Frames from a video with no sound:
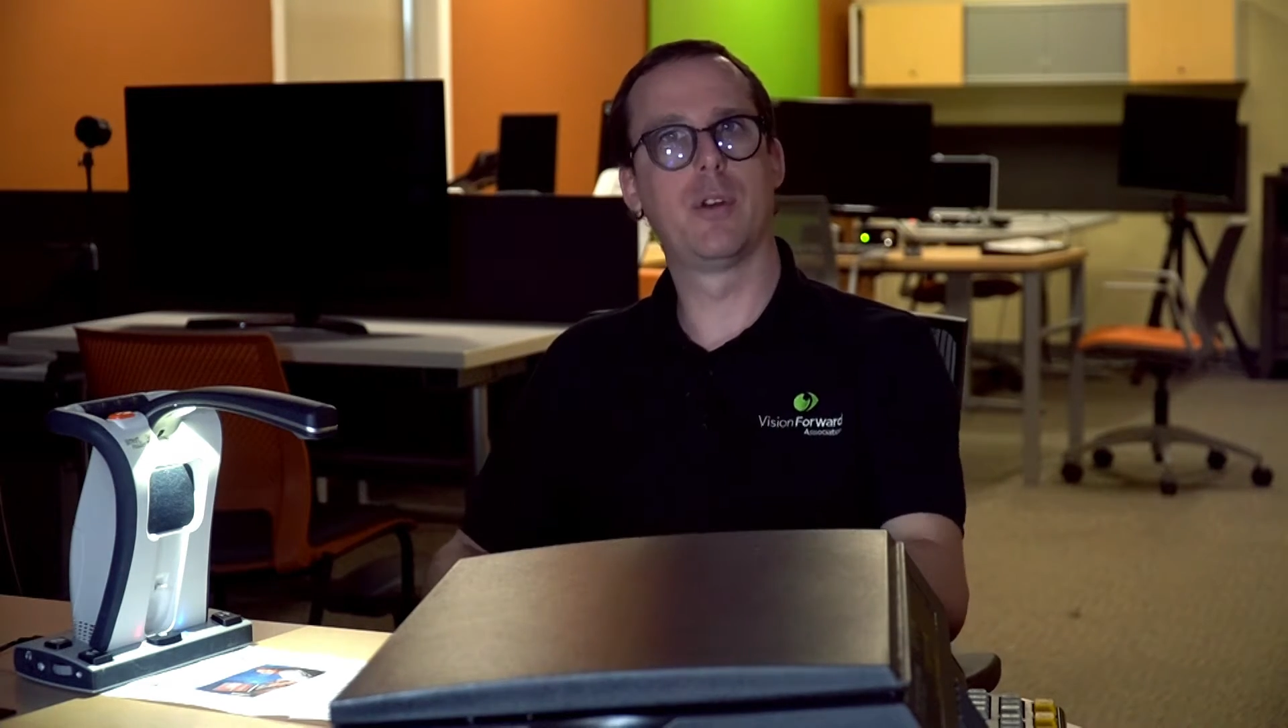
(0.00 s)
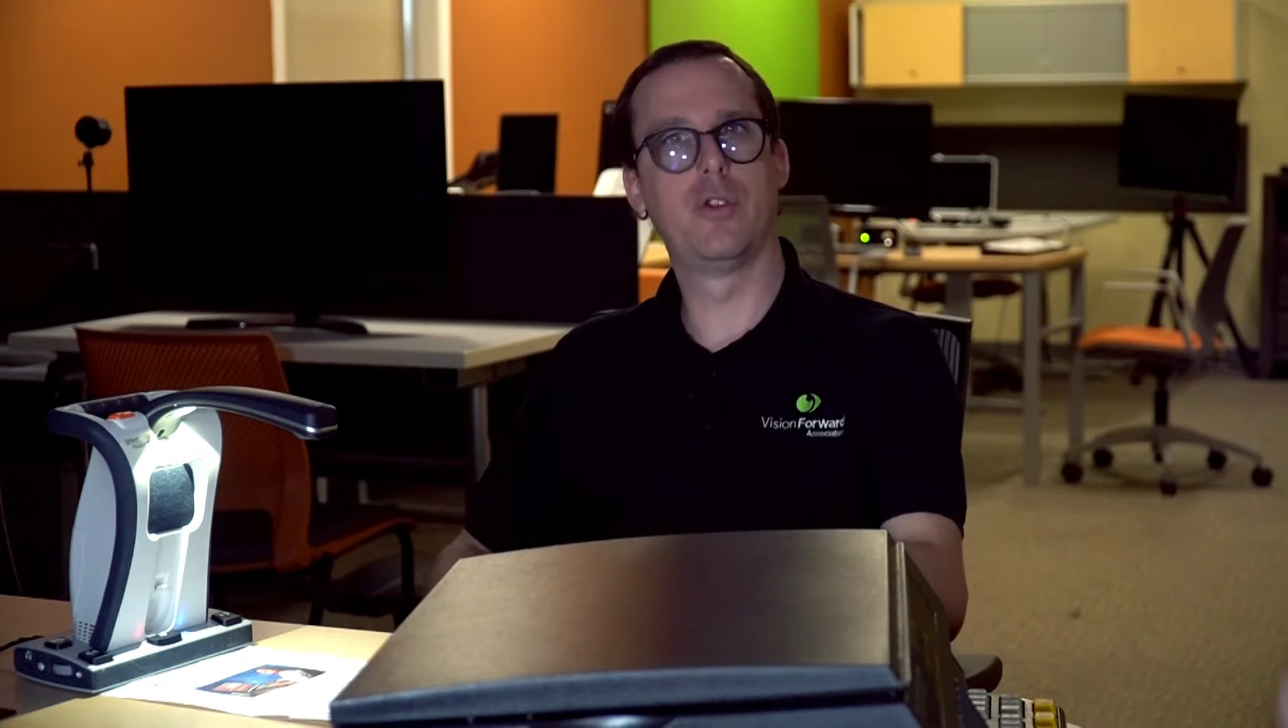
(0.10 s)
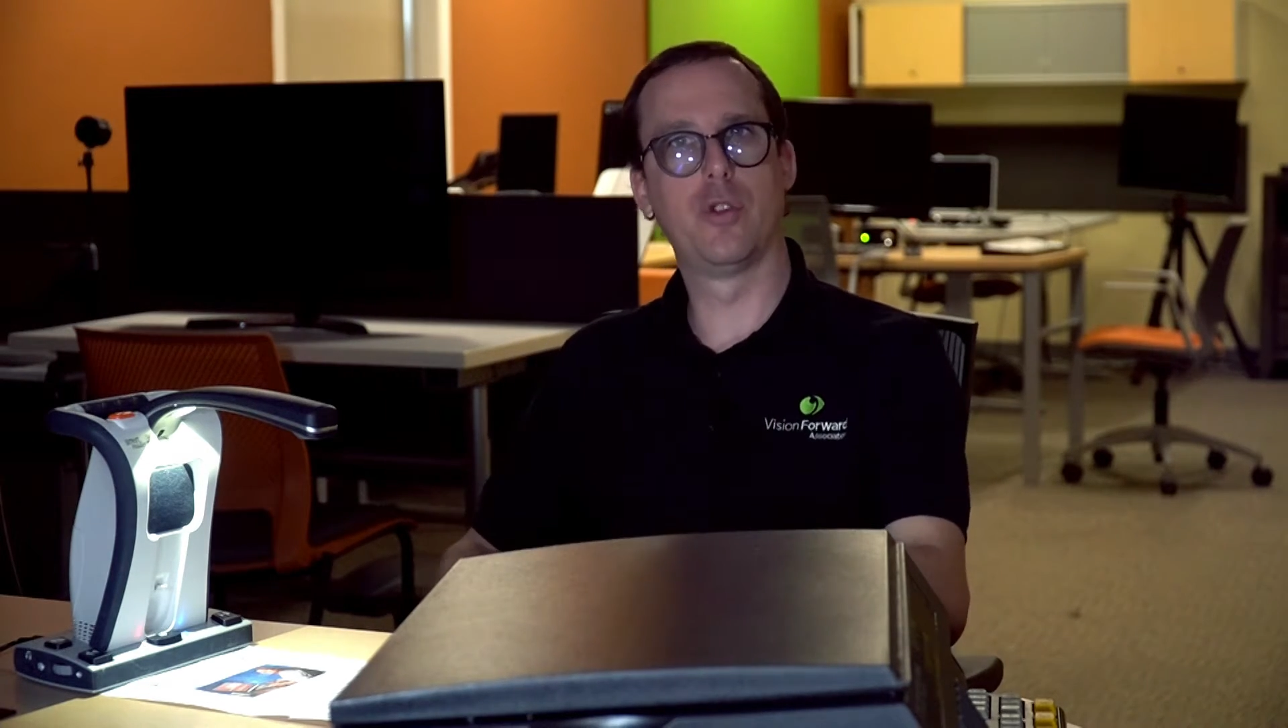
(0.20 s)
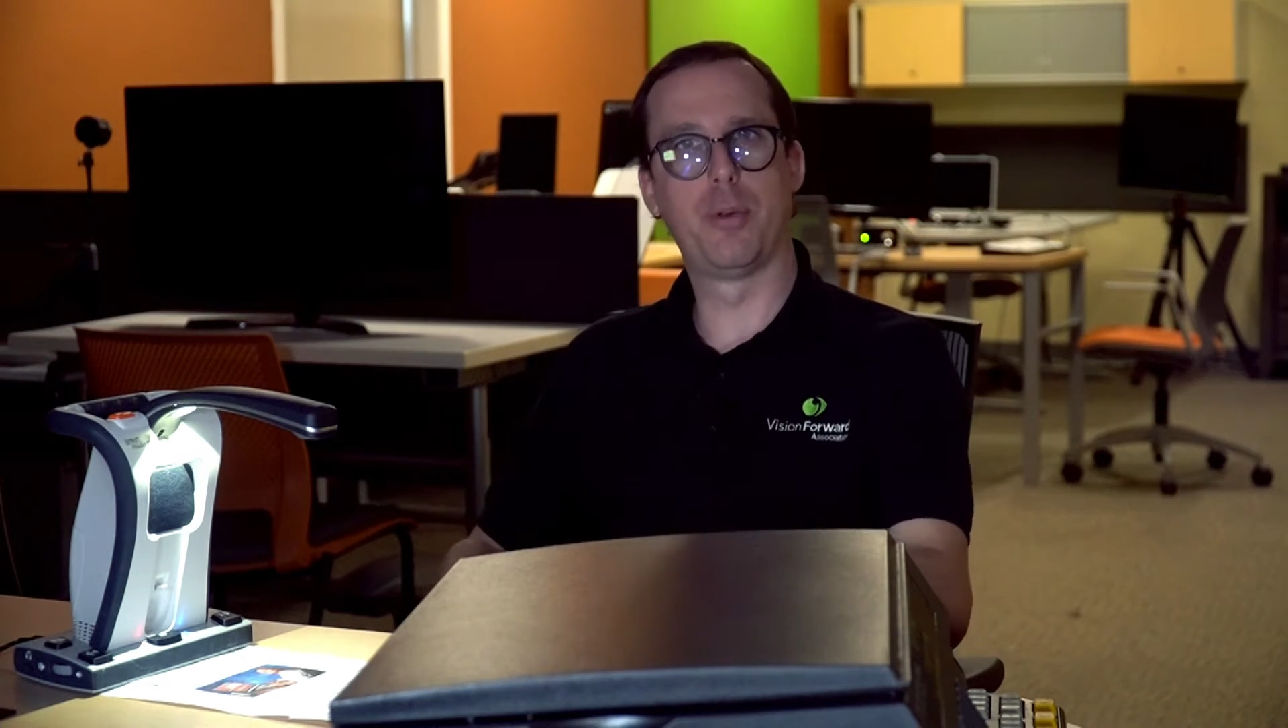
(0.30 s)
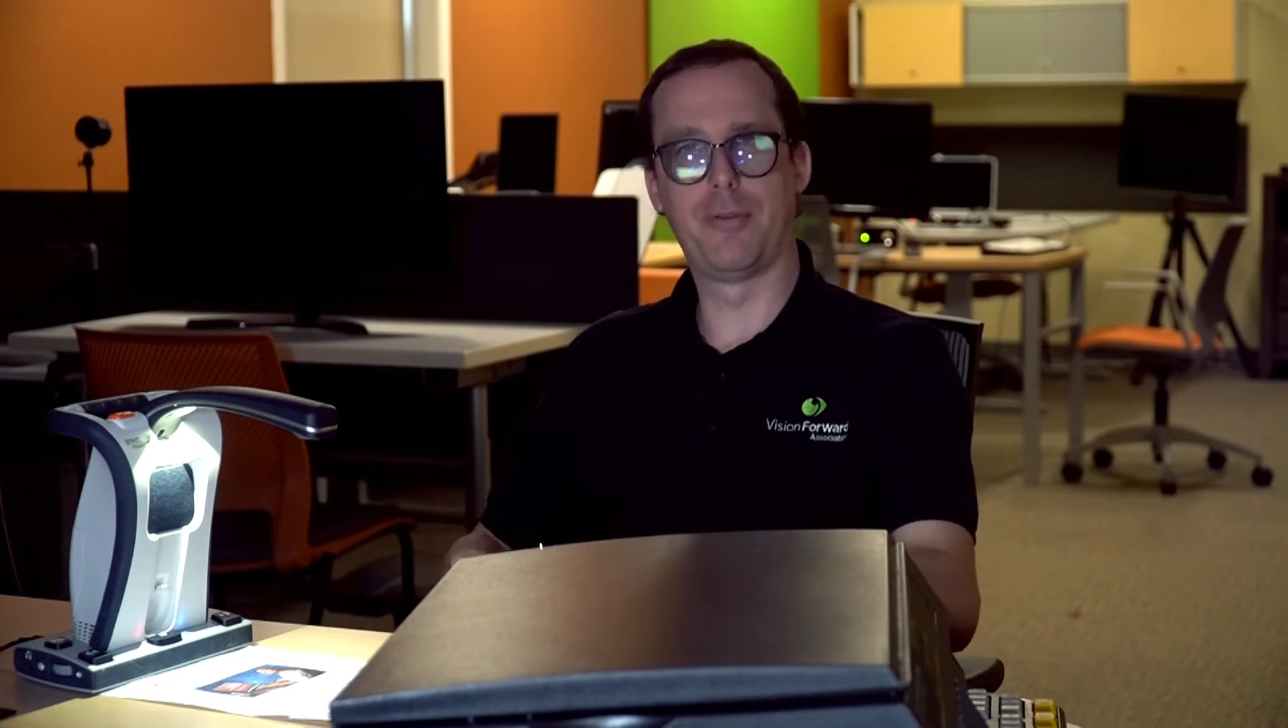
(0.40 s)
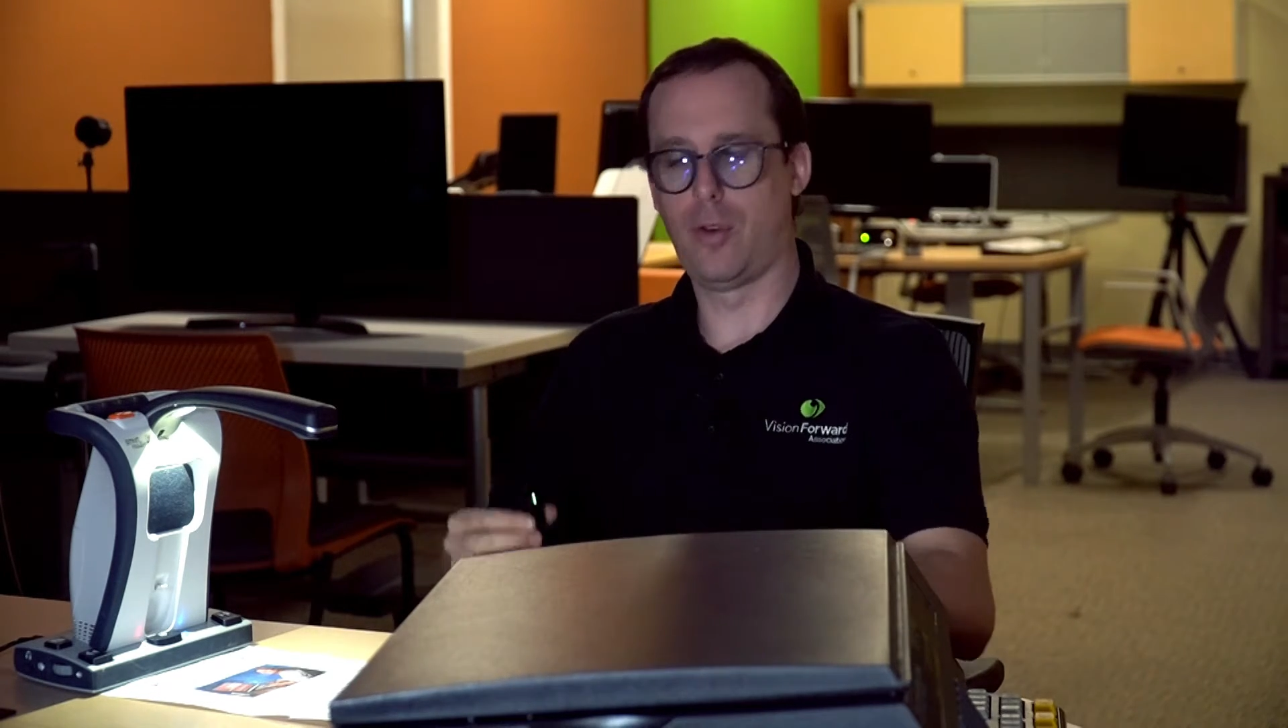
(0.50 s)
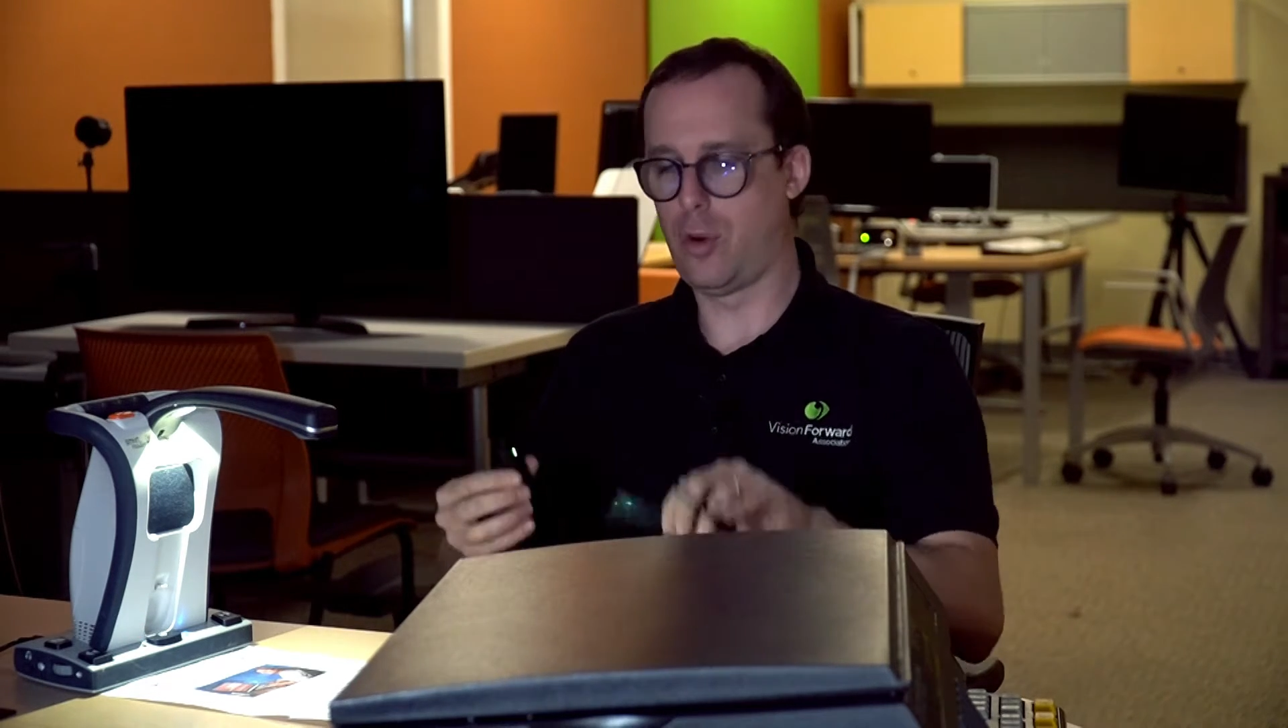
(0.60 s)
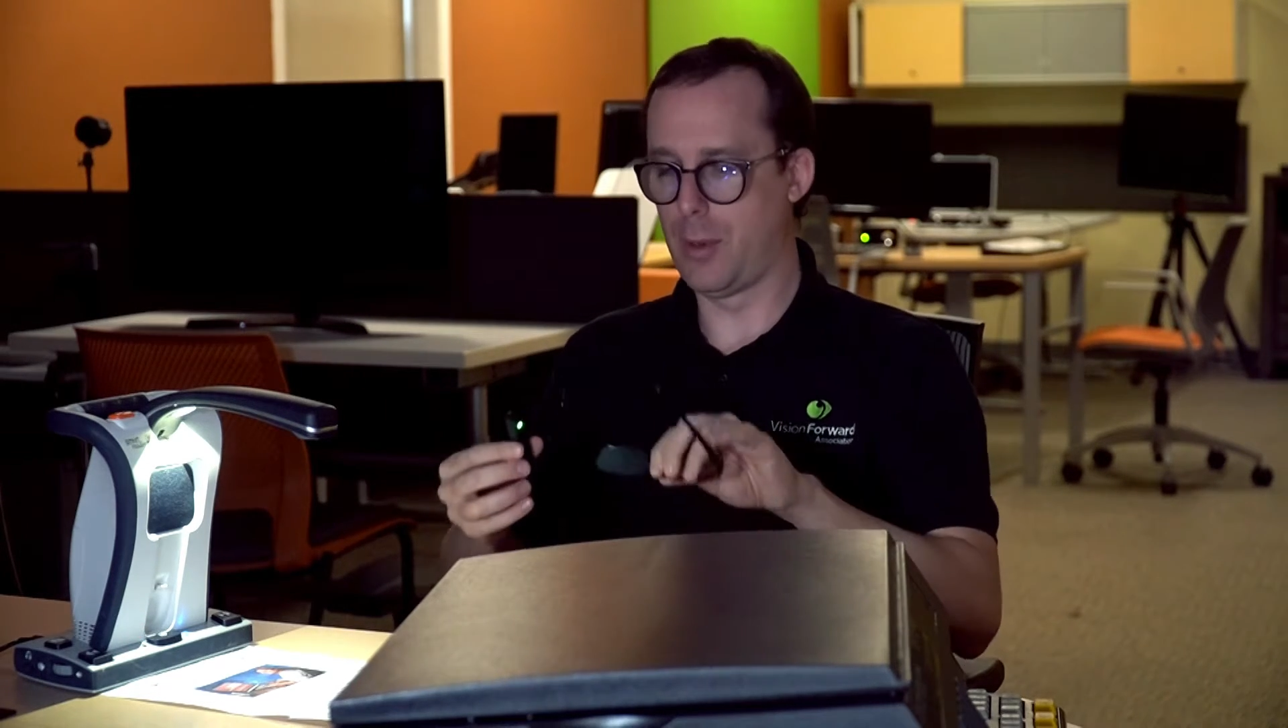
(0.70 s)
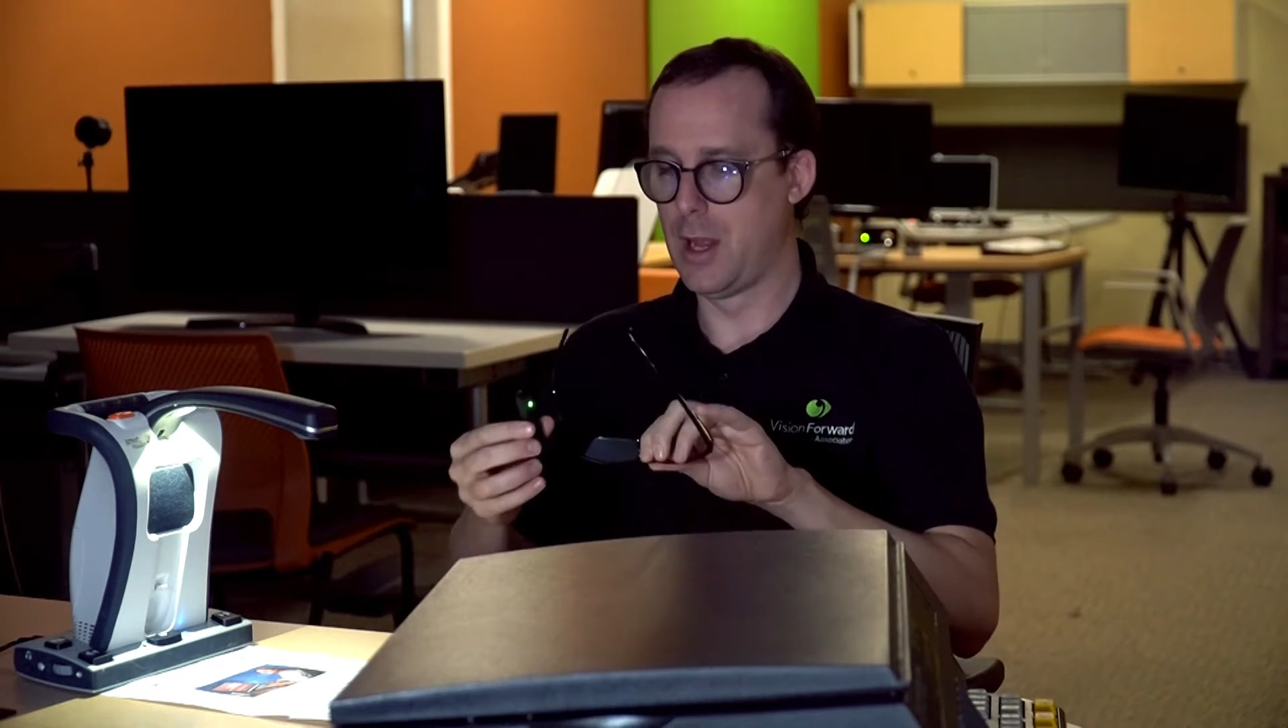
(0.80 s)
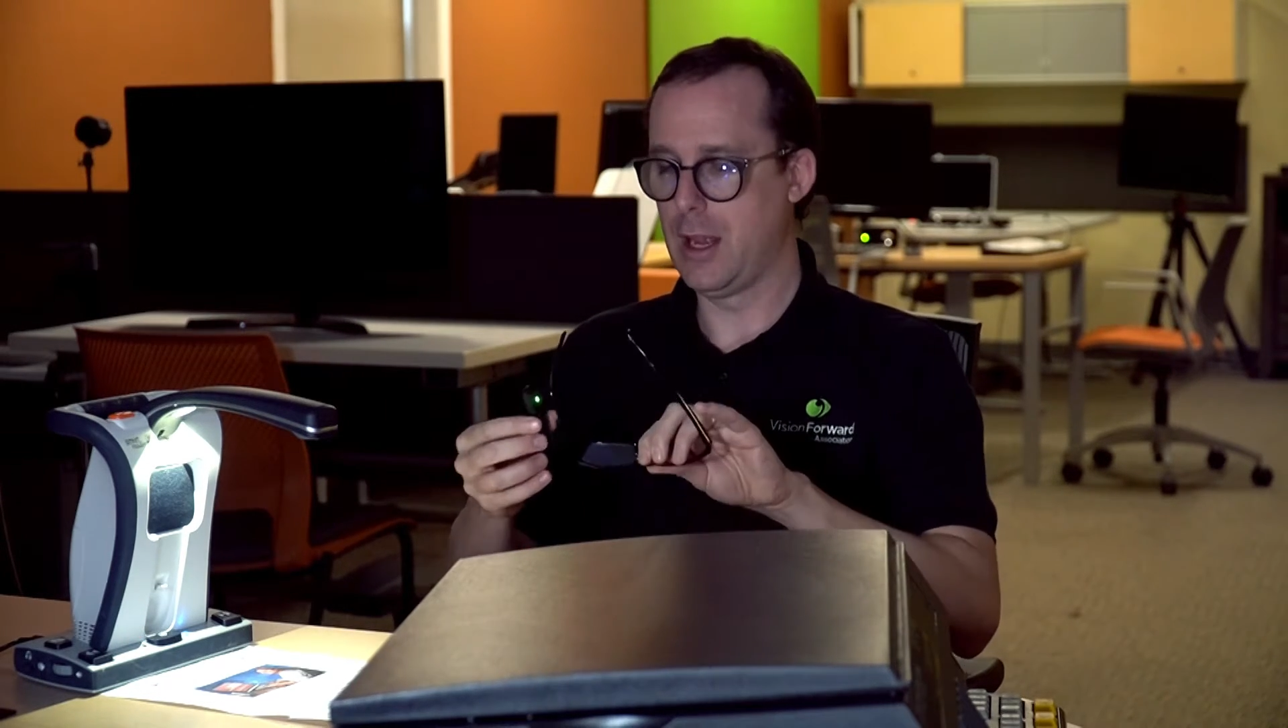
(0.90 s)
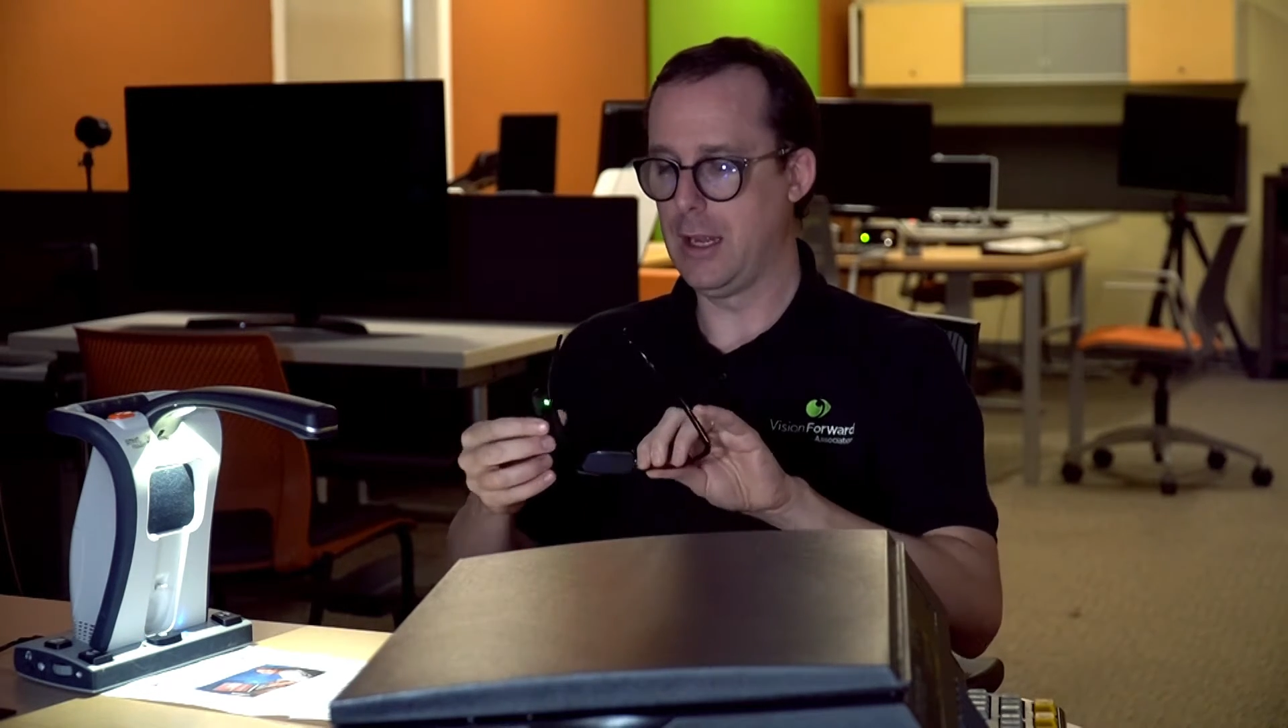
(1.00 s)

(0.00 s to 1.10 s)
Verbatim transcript: going to perform